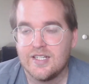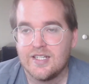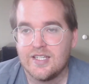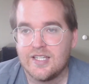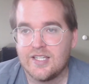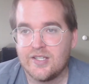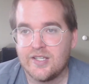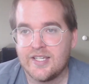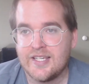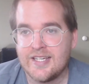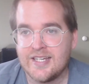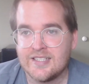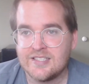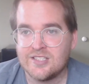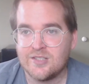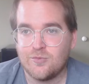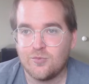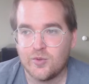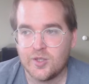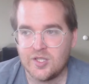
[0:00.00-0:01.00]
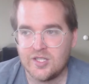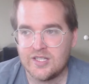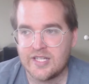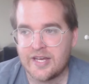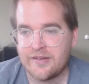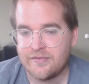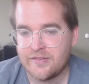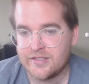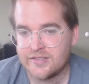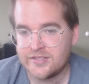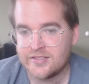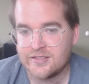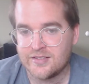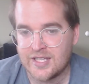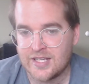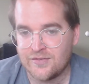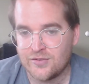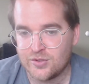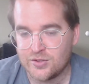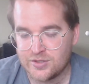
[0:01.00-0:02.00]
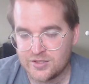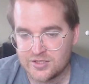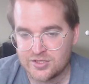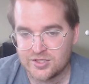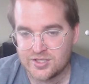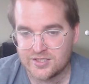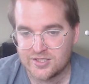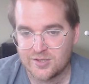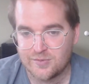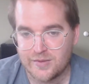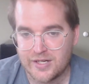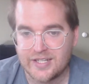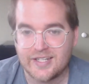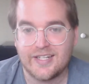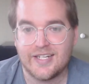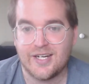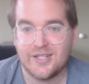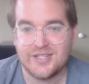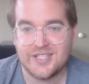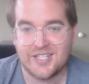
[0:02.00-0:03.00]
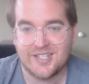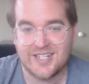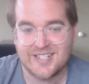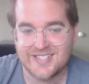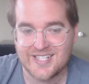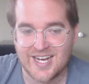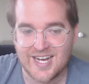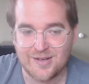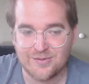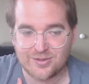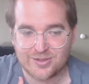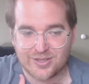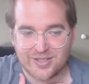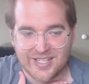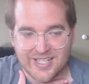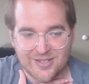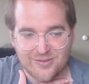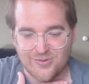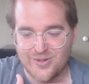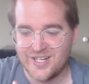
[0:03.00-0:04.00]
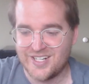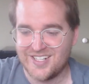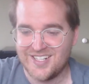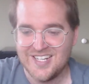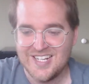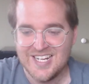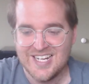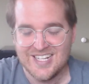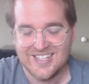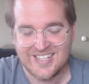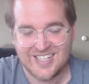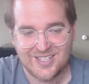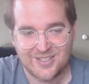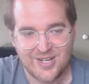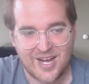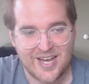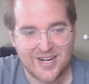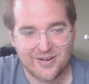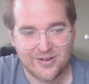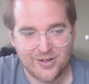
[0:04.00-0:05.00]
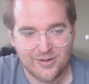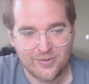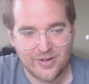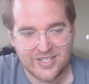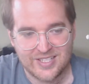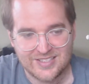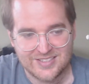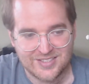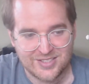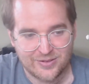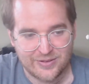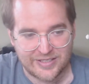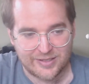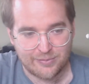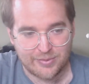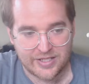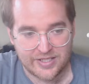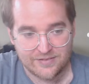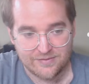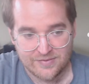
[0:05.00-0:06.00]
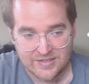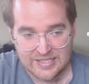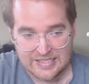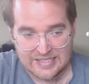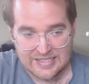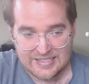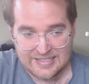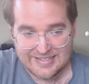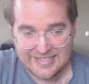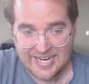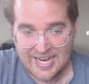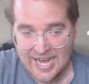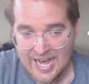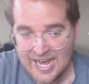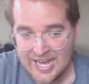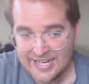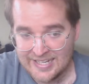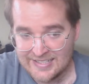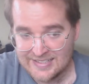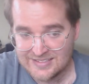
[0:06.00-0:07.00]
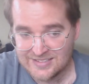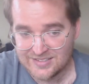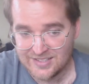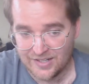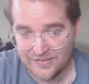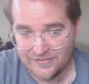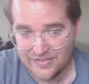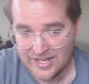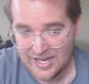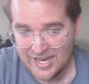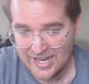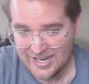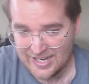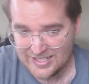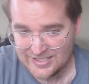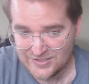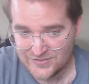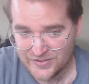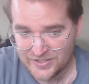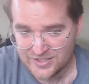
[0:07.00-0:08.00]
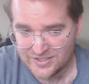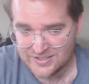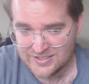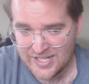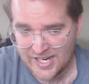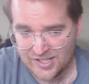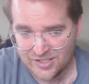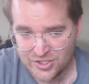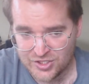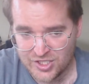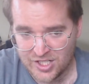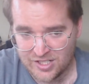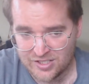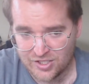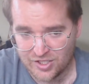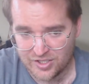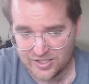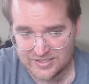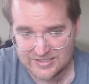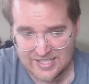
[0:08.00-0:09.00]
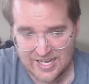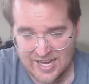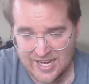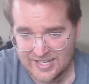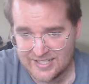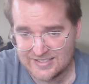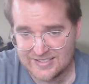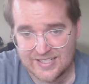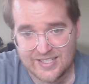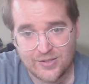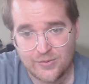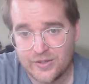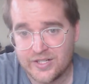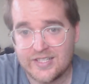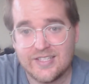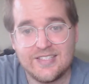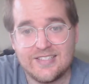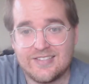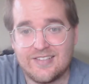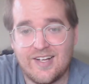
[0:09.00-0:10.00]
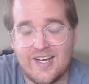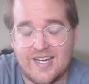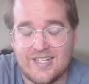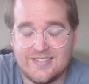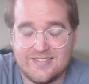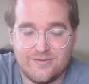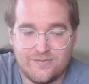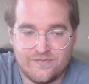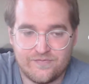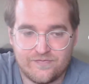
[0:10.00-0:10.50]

he has some Will Levis level decision making out there at times where like what, like I don't know what he's doing, but the highs for Tyler Shuck are as high as anyone in this class.